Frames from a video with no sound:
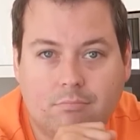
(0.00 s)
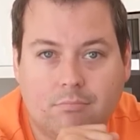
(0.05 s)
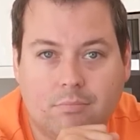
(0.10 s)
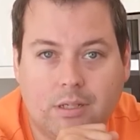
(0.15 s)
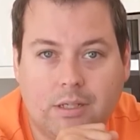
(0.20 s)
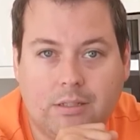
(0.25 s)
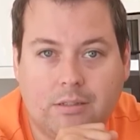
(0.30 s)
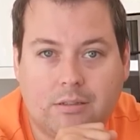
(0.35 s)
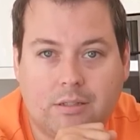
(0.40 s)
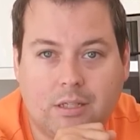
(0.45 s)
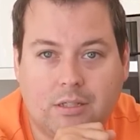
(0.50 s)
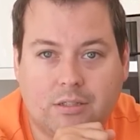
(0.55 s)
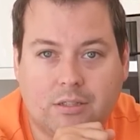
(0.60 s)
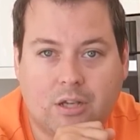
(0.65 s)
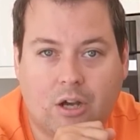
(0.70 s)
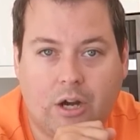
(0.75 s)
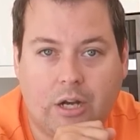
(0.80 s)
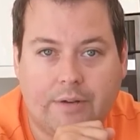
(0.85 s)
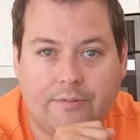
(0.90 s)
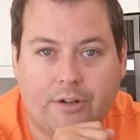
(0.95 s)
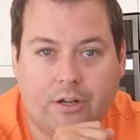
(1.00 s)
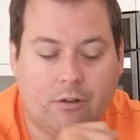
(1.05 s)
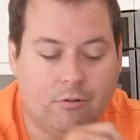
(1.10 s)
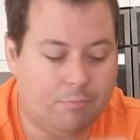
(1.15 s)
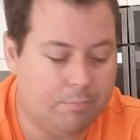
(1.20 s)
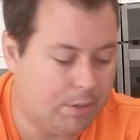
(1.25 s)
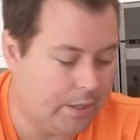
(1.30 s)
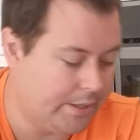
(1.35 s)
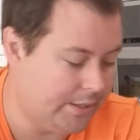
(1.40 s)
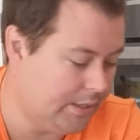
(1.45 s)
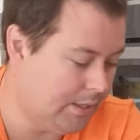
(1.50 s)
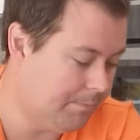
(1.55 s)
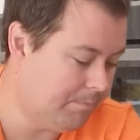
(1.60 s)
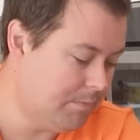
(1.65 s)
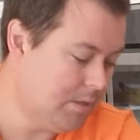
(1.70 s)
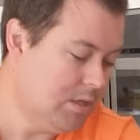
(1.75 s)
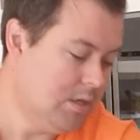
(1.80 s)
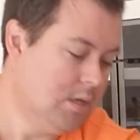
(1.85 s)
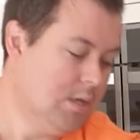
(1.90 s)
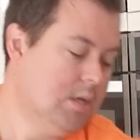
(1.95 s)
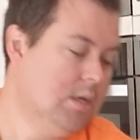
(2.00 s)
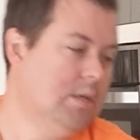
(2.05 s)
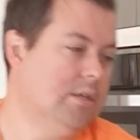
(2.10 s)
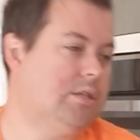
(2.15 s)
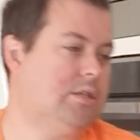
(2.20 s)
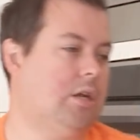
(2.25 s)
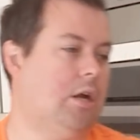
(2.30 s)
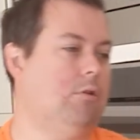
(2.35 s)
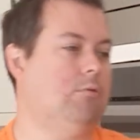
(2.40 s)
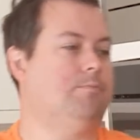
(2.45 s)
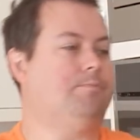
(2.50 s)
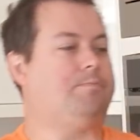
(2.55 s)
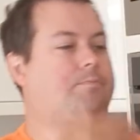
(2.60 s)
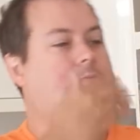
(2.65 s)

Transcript: it's, it's kind of a no-brainer. So